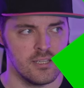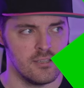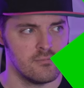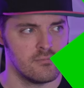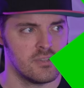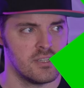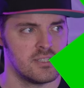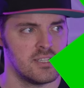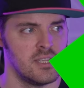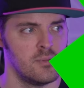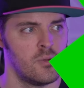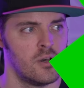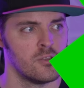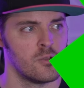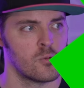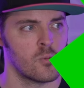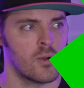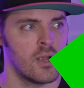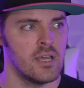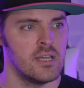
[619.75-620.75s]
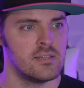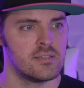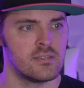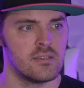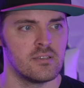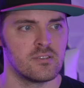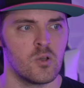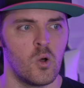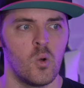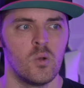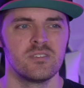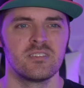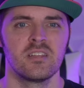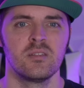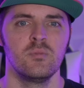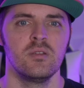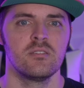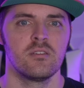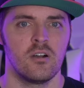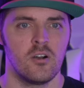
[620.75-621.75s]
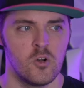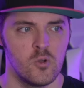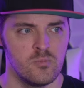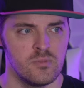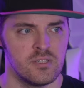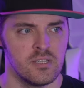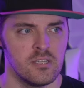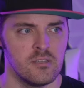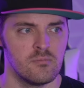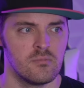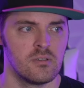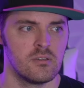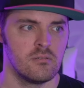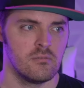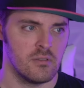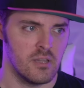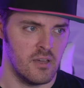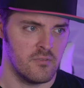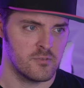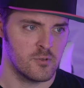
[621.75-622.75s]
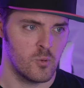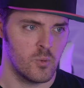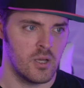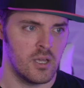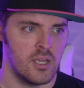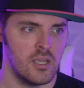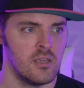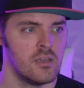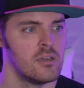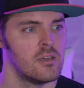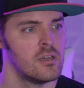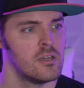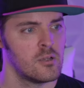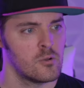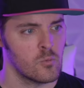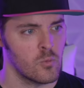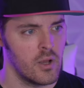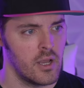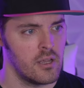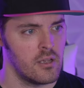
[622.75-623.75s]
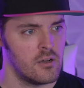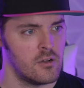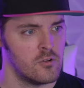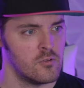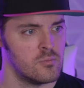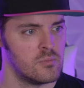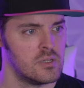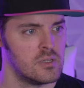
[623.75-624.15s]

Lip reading: The team on the right is always going to be the home team. Left away, right home.